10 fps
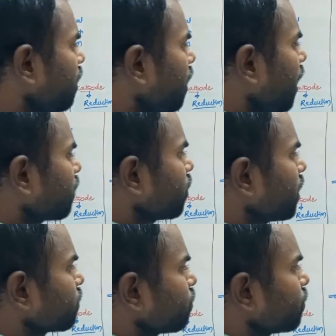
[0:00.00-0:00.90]
anode
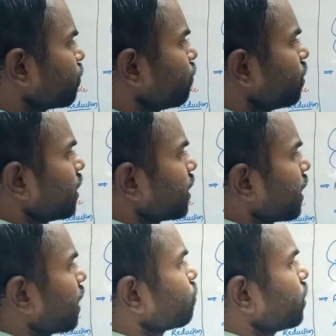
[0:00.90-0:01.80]
electrode to
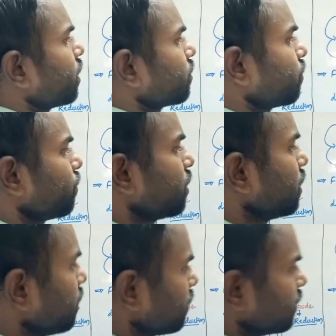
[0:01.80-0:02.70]
cathode electrode.
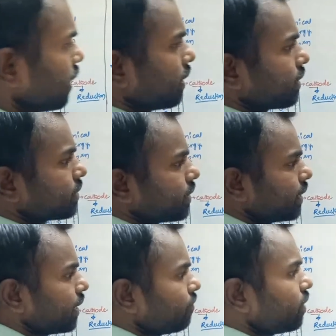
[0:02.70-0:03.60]
The
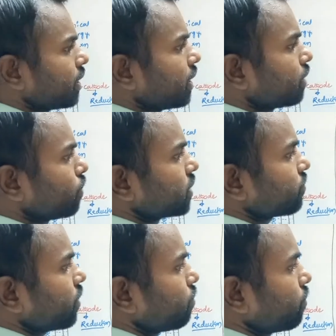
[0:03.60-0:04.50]
electricity, it will take place
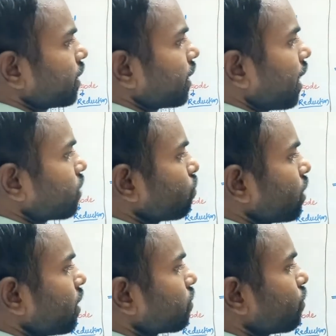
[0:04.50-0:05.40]
from cathode
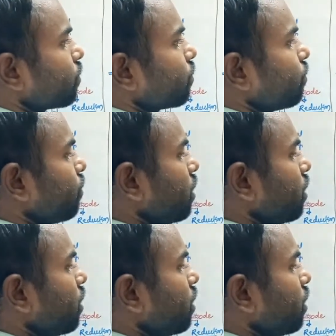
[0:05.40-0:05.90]
electrode to